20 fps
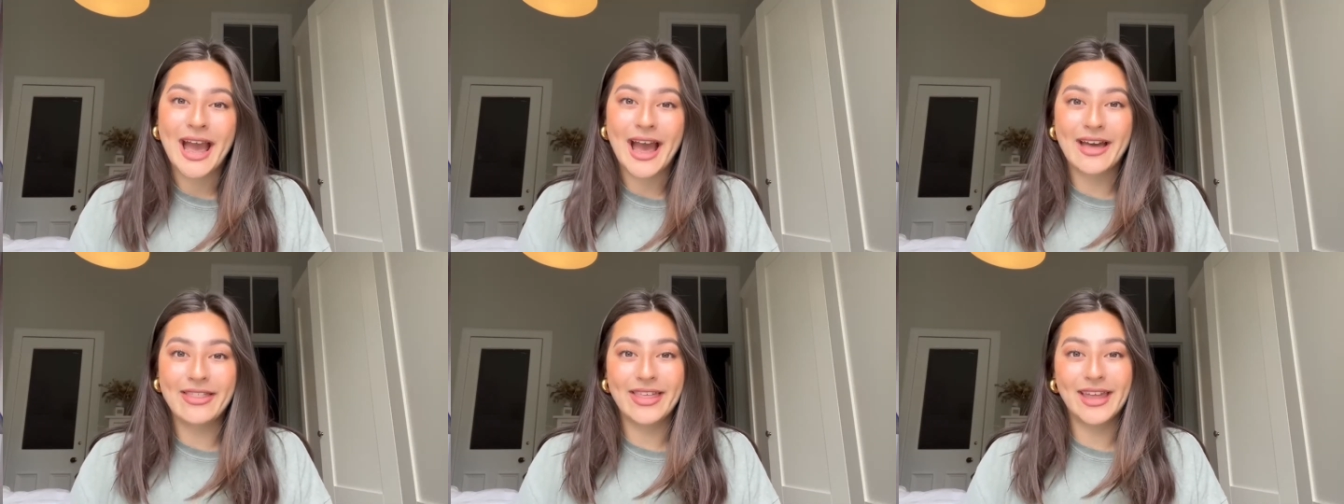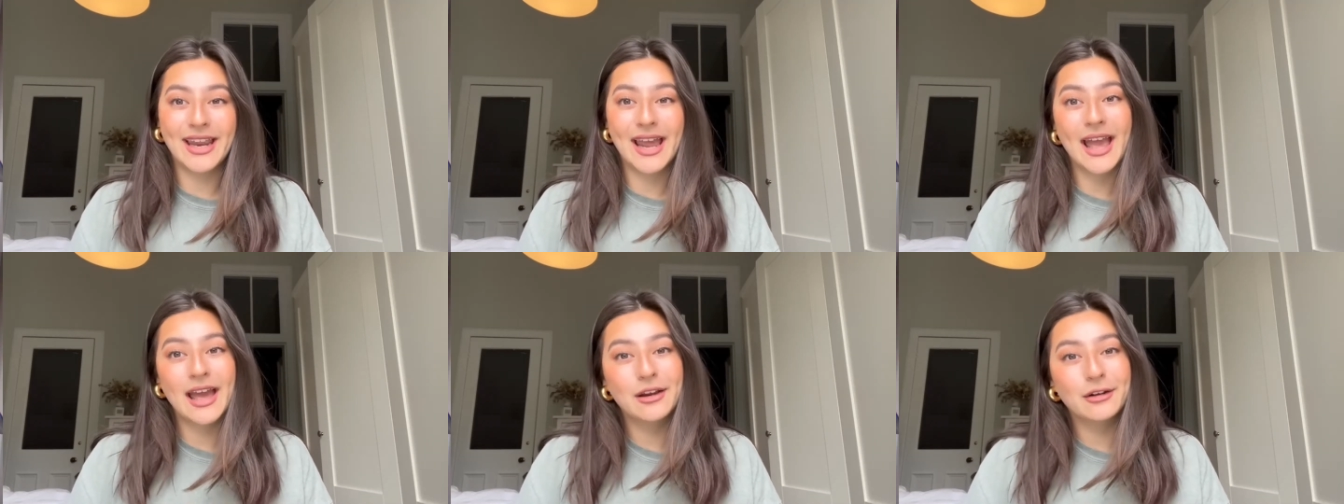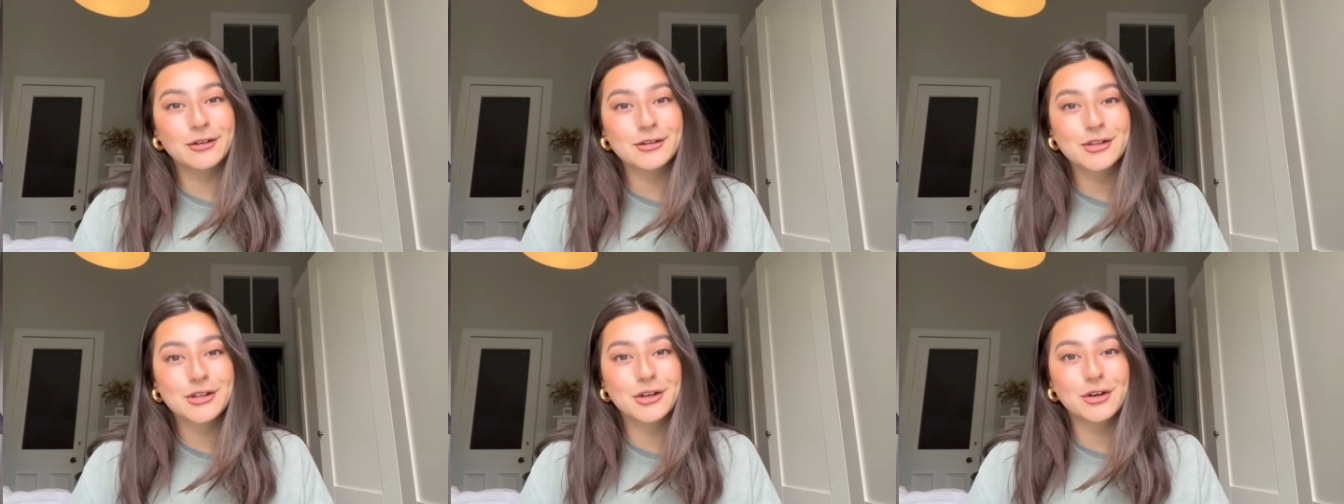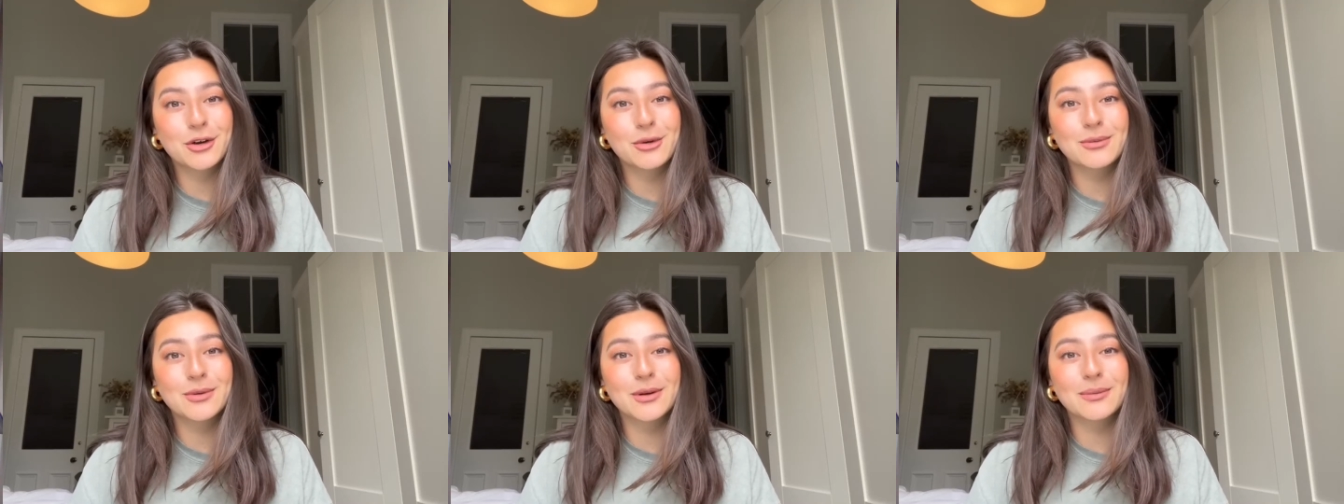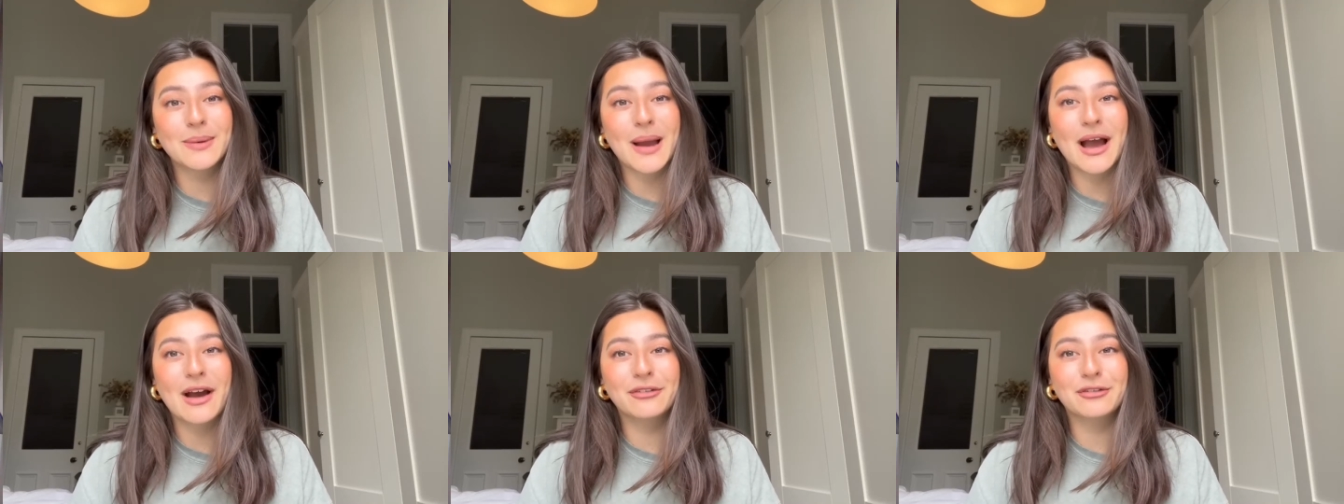and then head on to your home
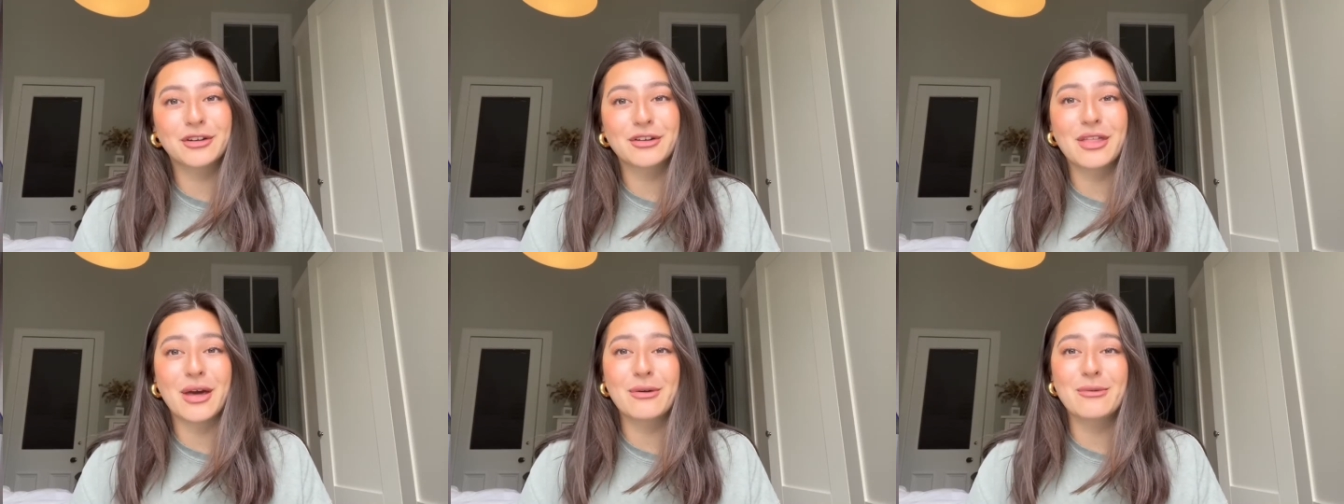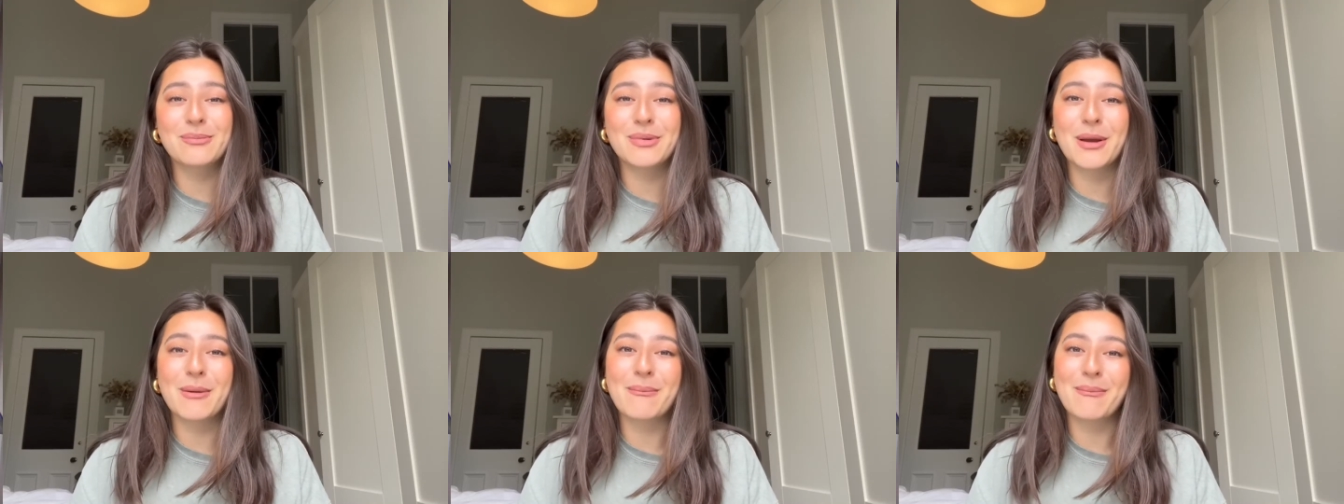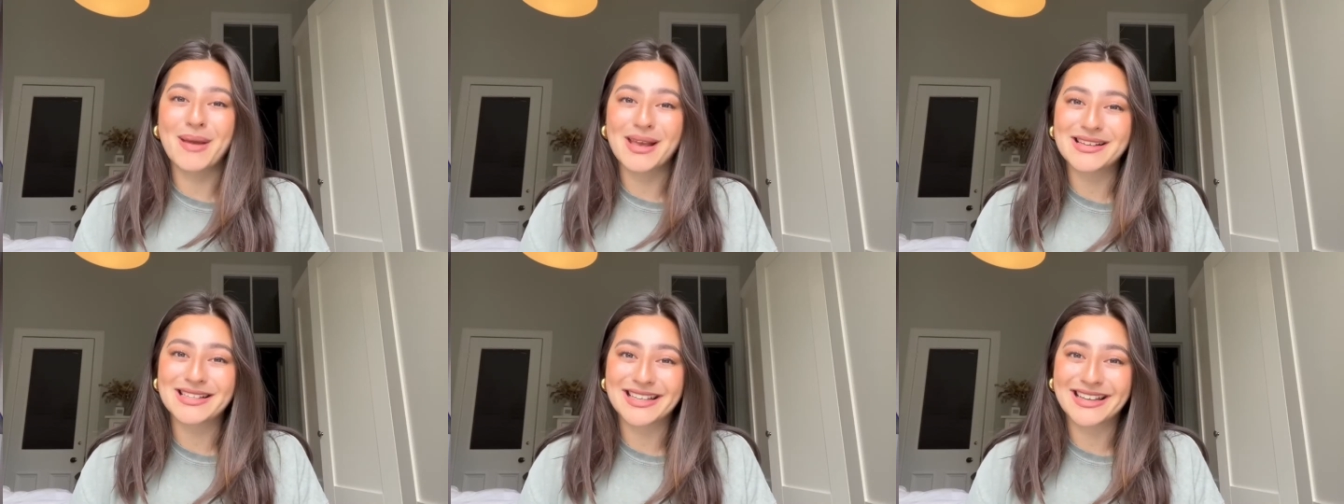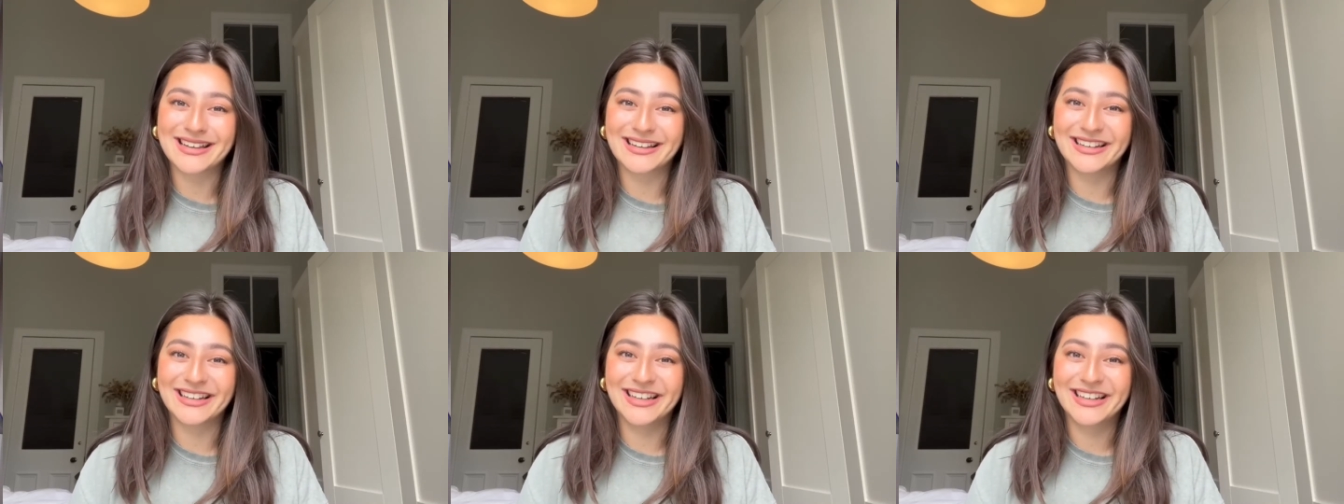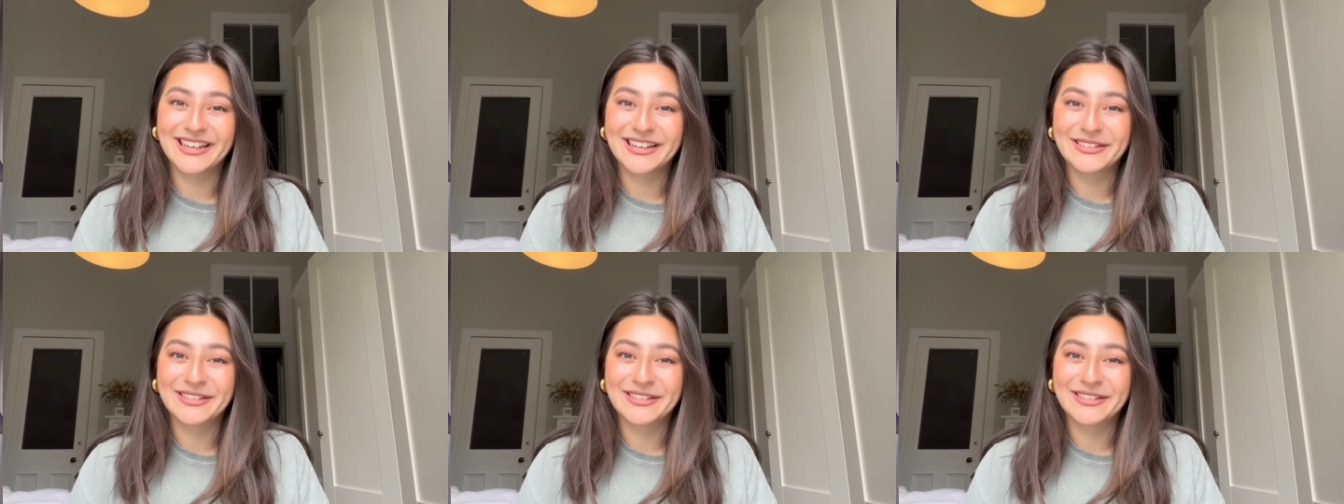group after, that would be amazing.